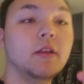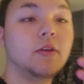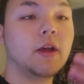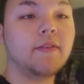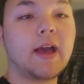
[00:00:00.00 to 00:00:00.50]

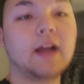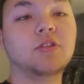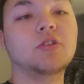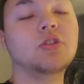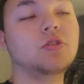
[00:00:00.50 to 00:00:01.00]
you have
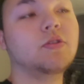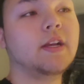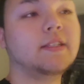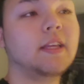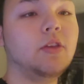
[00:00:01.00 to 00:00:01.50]
actual
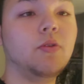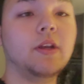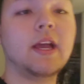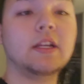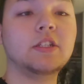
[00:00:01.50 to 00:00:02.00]
stress that you can
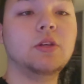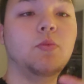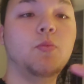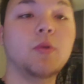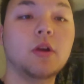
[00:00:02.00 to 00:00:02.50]
actually
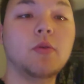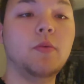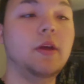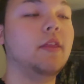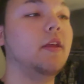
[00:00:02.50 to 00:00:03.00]
work
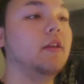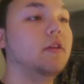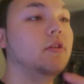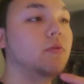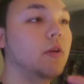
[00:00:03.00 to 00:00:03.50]
with
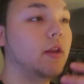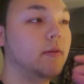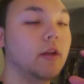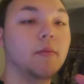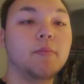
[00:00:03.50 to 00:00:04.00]
and
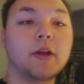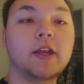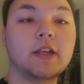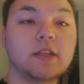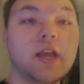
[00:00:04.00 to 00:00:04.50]
break
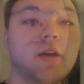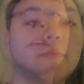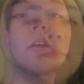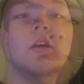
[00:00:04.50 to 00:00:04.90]
it down.